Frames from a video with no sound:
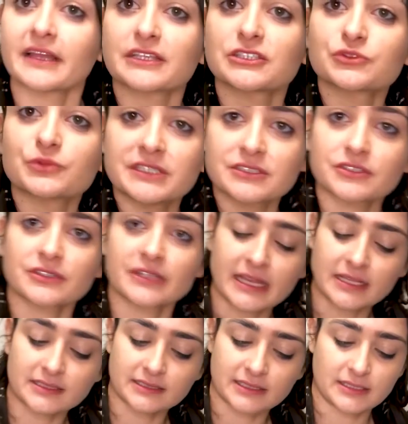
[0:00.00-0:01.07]
like tweezer
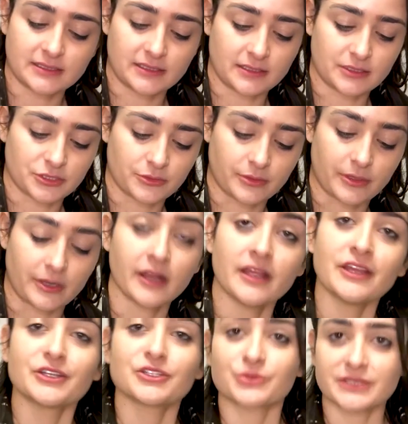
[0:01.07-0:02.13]
things. I guess I can show them there.
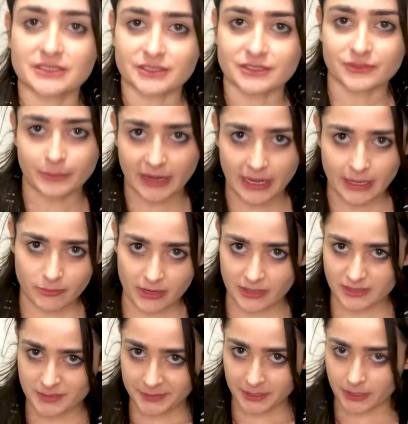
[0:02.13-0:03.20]
Tweezers for my
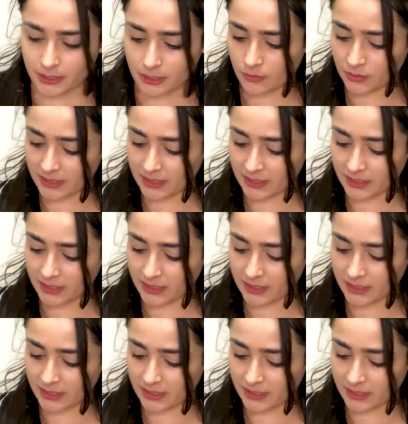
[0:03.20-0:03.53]
eyebrows, but you know,